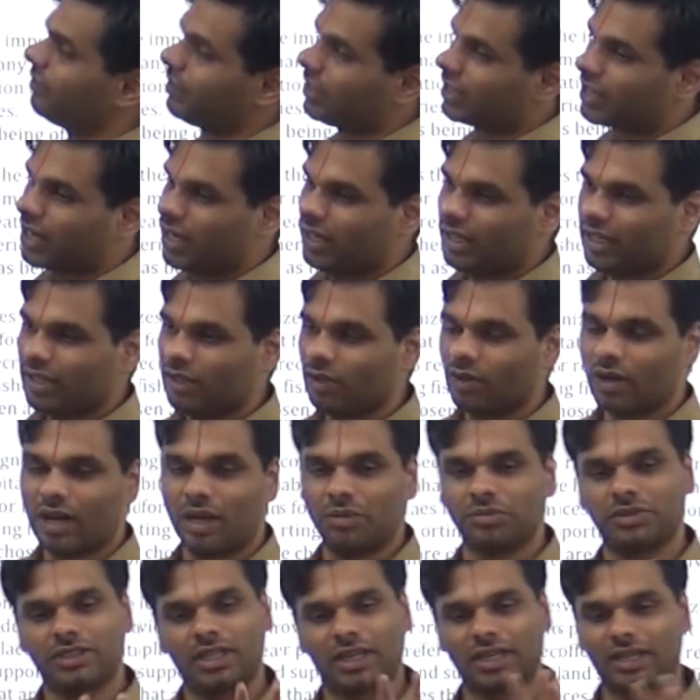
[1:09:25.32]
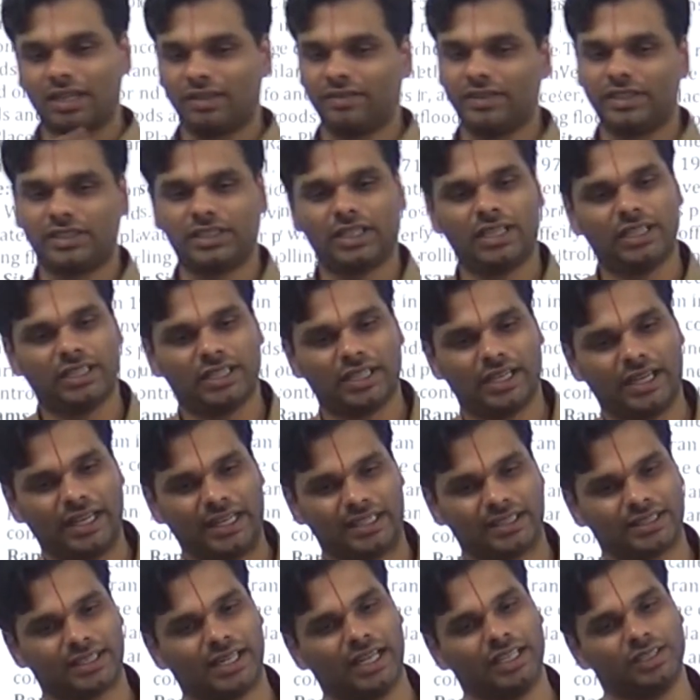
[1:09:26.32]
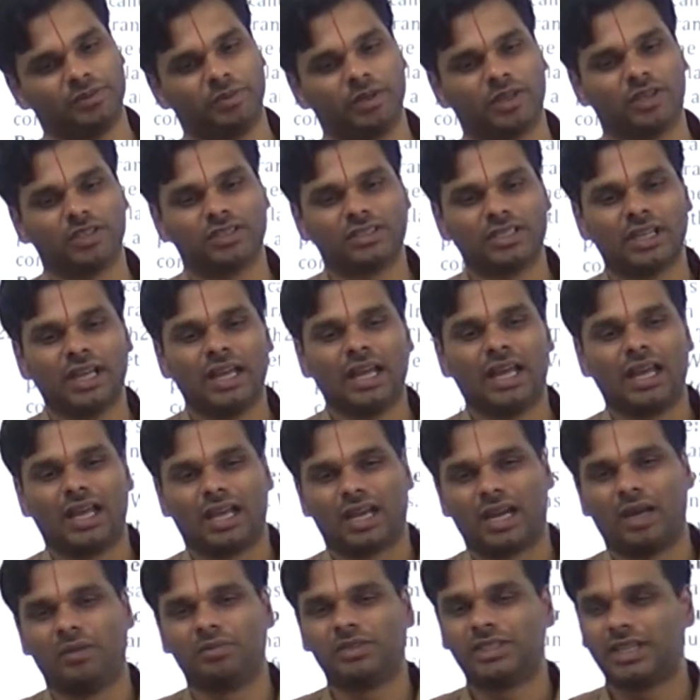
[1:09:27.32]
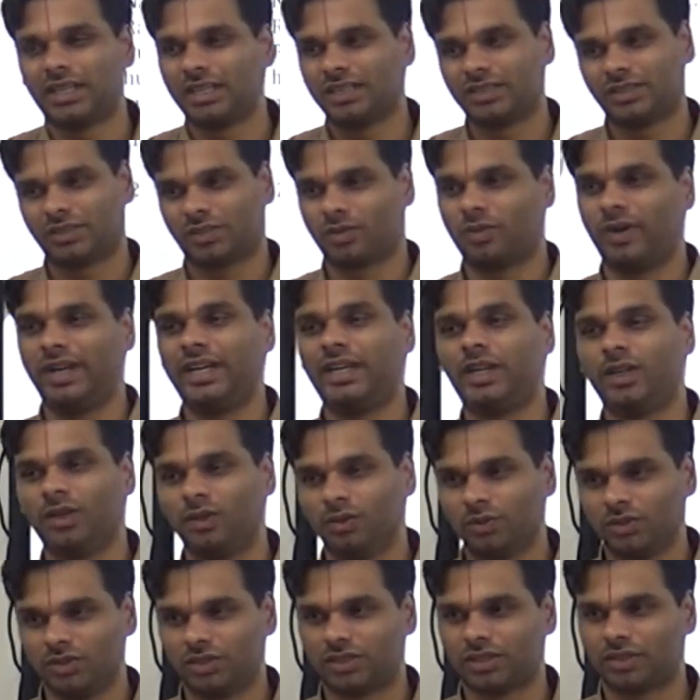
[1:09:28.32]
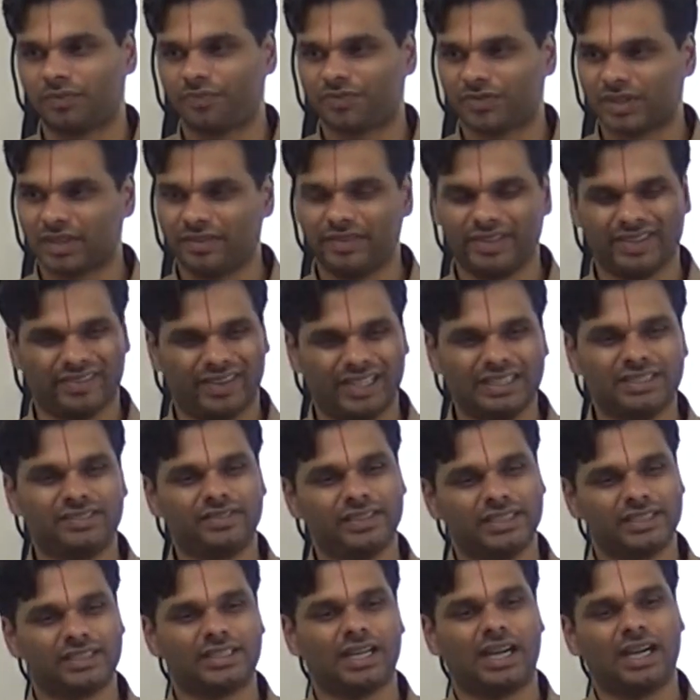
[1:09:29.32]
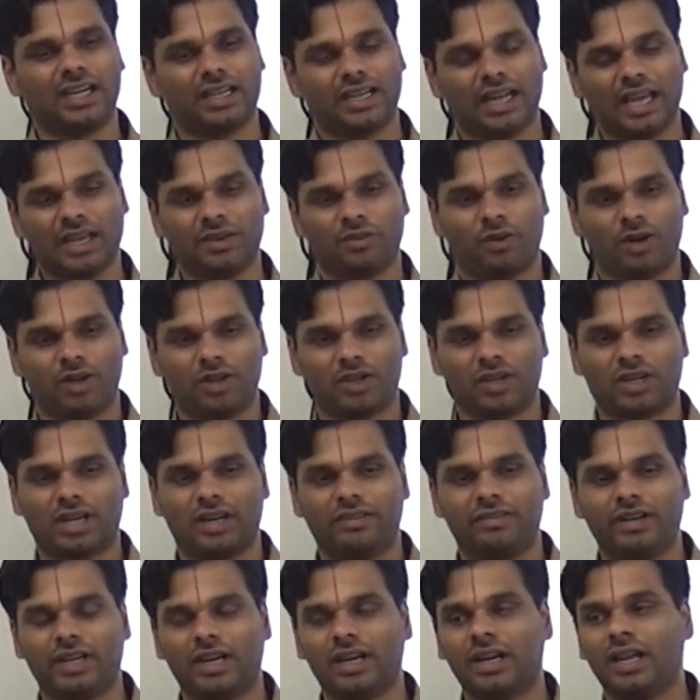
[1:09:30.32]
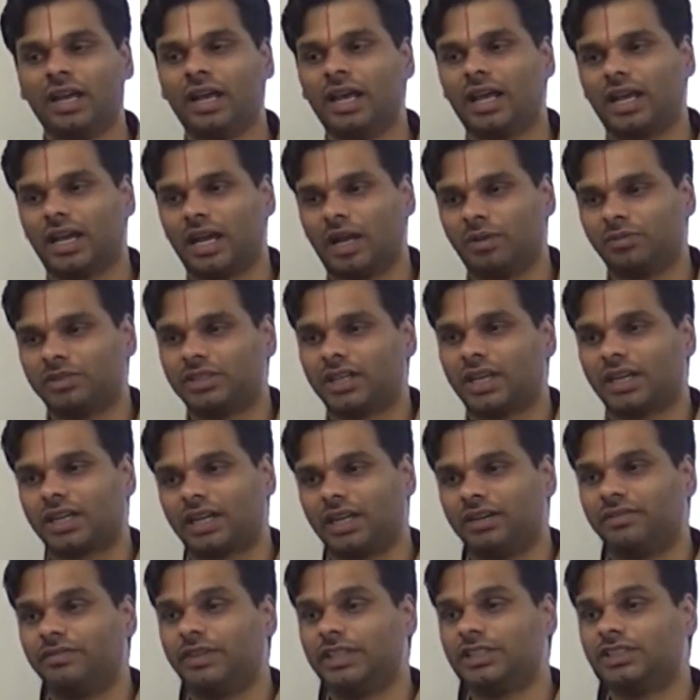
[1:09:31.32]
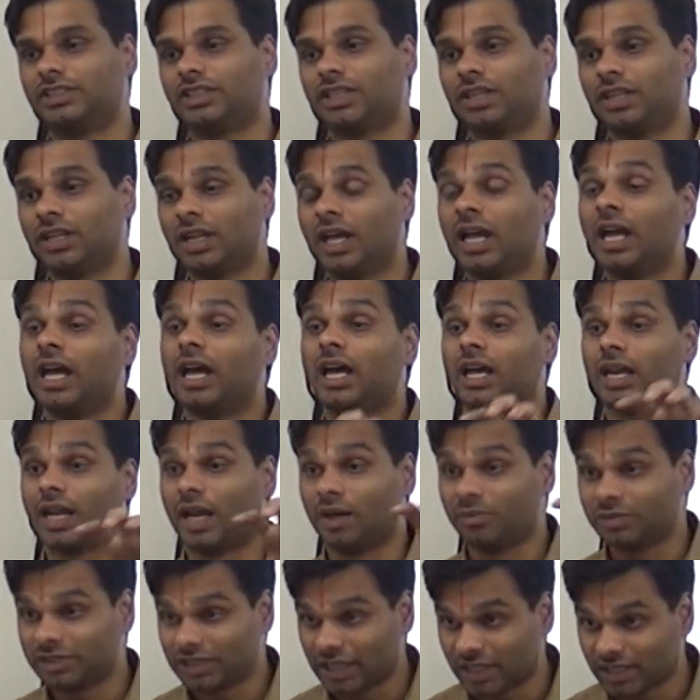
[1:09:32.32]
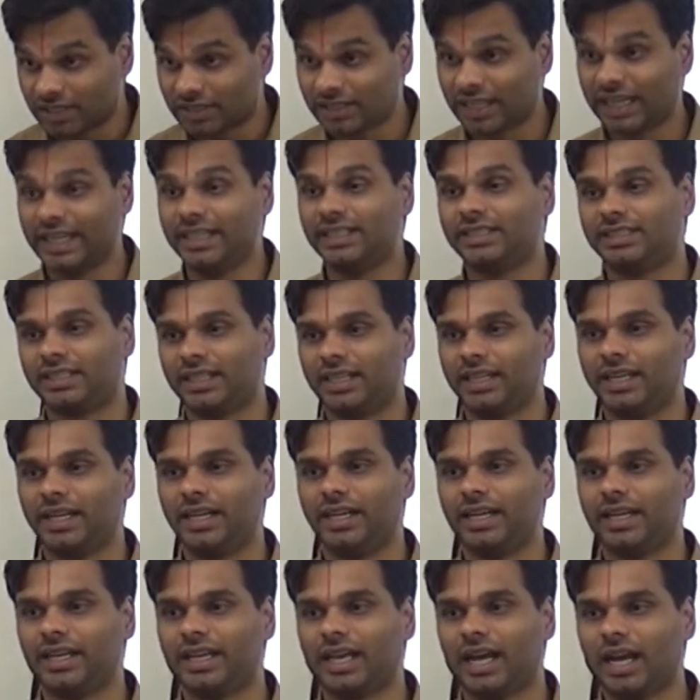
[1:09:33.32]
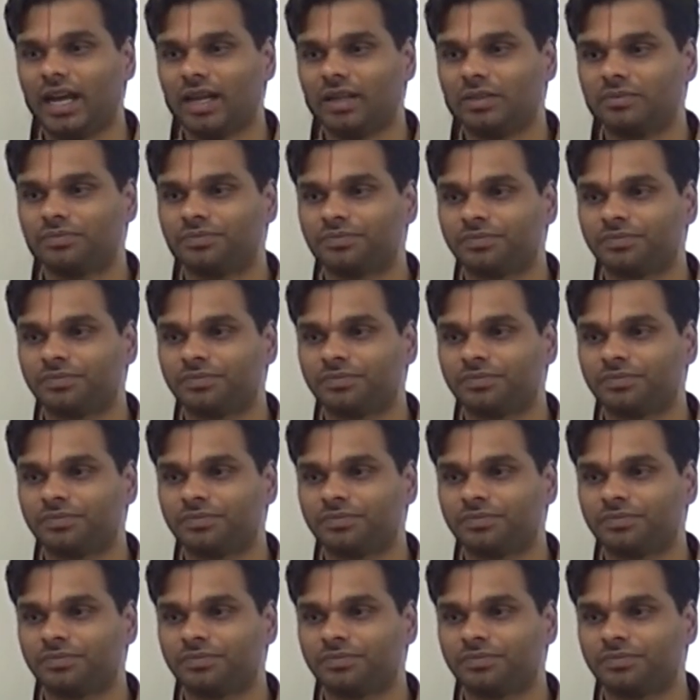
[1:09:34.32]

we will continue Ramsar Convention in the next class because Ramsar is quite huge. Once we start, I want to cover Ramsar Convention, Ramsar sites in India,